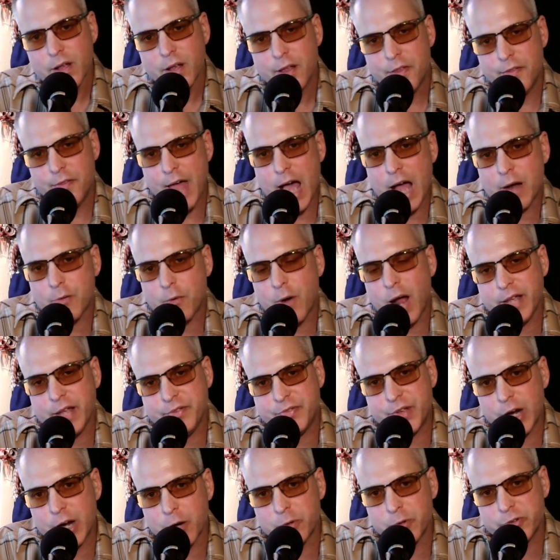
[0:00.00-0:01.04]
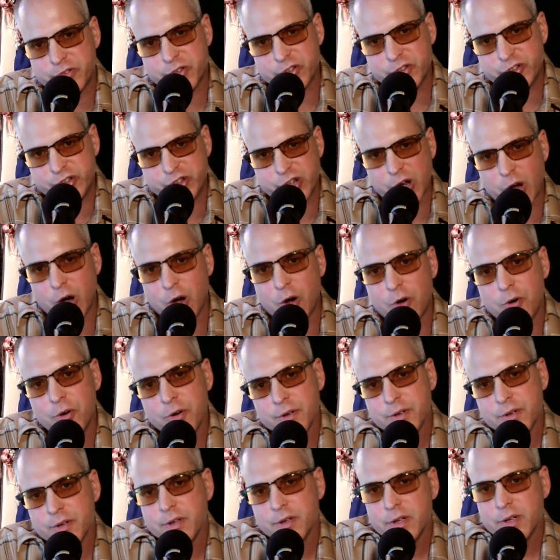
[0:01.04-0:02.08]
That right there was to show
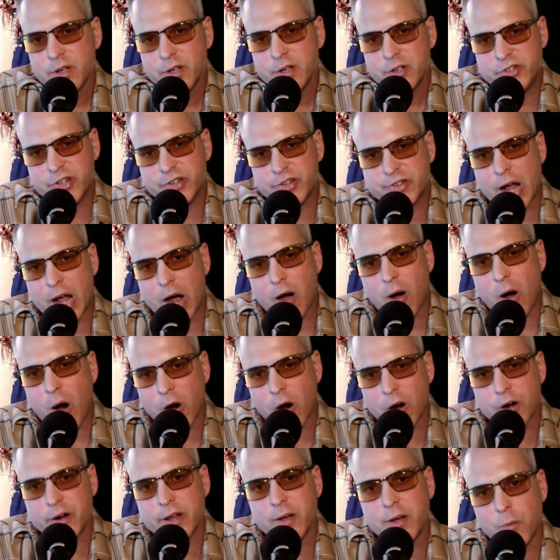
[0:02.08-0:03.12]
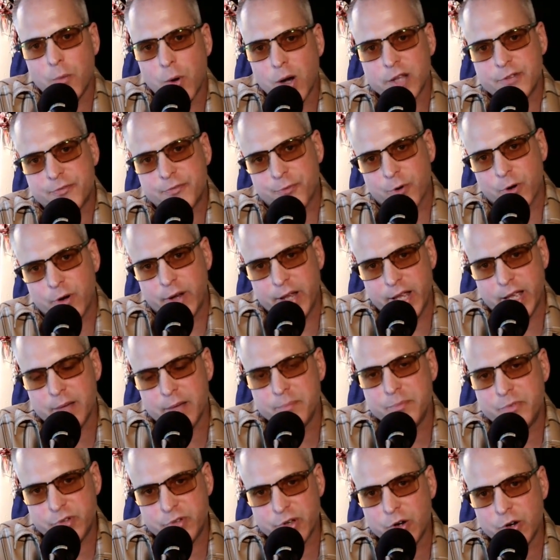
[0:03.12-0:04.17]
just how hard it was for
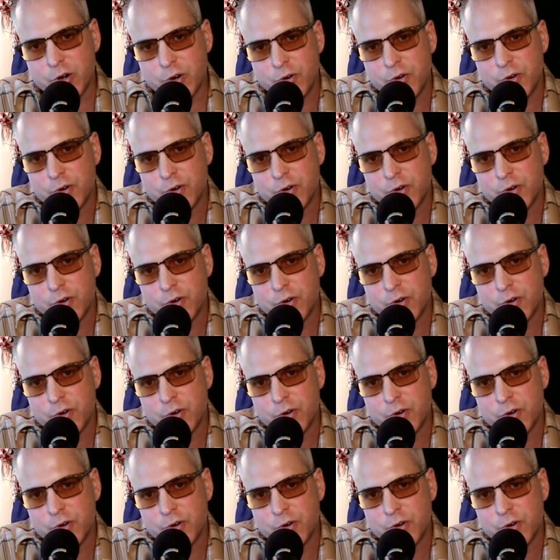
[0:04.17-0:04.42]
him to